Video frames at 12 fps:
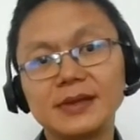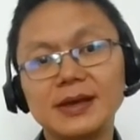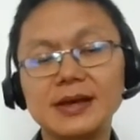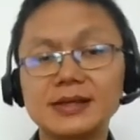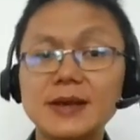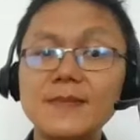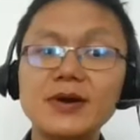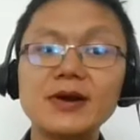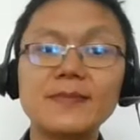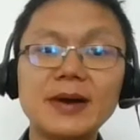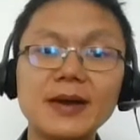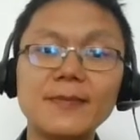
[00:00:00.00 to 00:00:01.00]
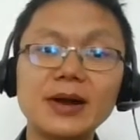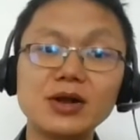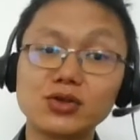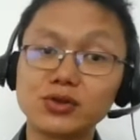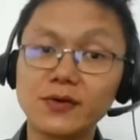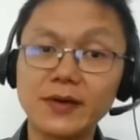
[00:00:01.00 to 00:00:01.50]
Example, in my
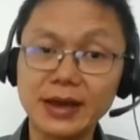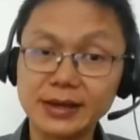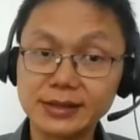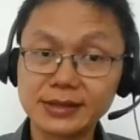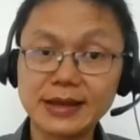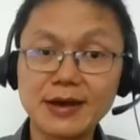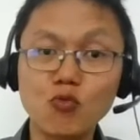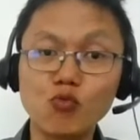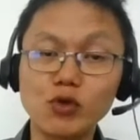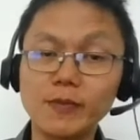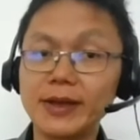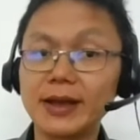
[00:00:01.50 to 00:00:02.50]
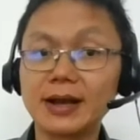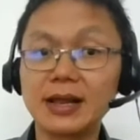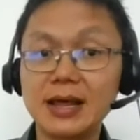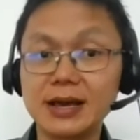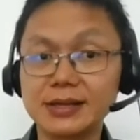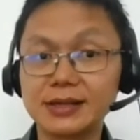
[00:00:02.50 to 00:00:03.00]
Microsoft Excel VBA
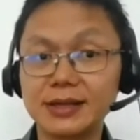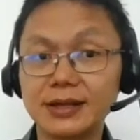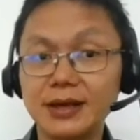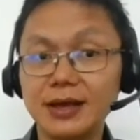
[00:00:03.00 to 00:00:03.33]
class,